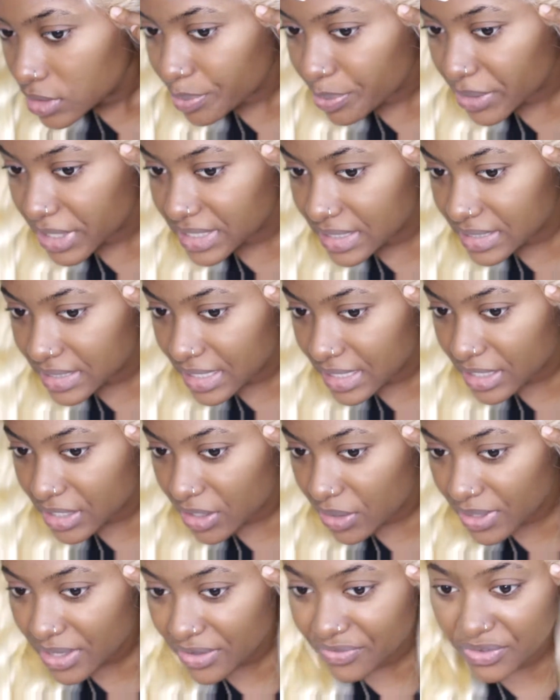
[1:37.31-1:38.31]
press it in.
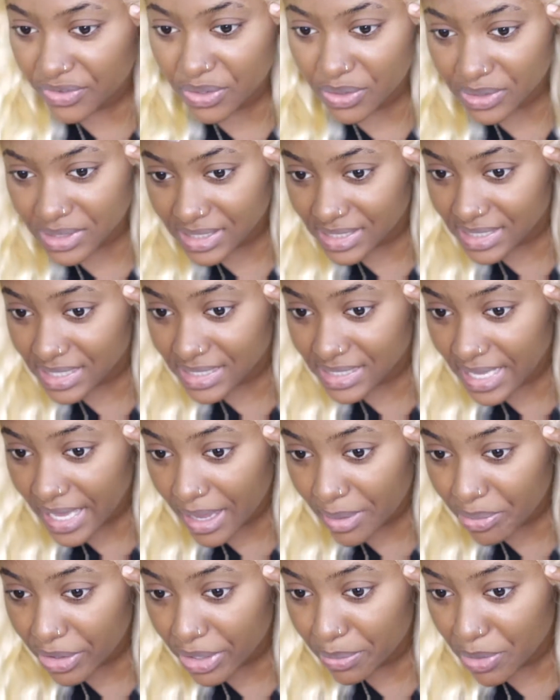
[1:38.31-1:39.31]
Now if you notice, this
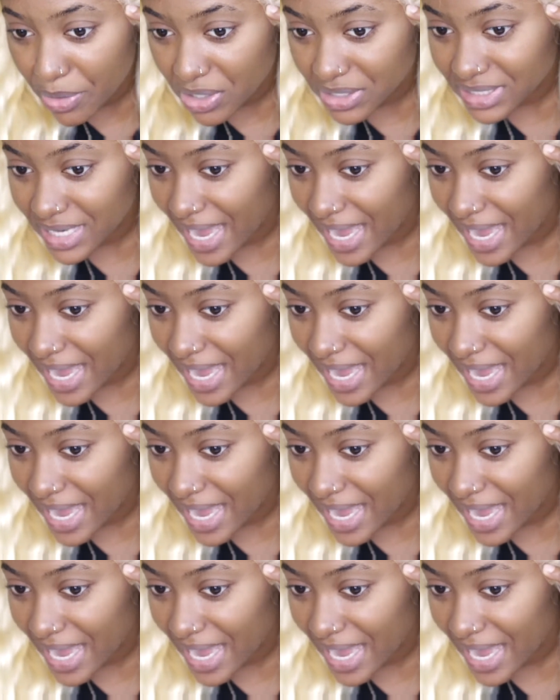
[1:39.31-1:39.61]
came pre-plucked.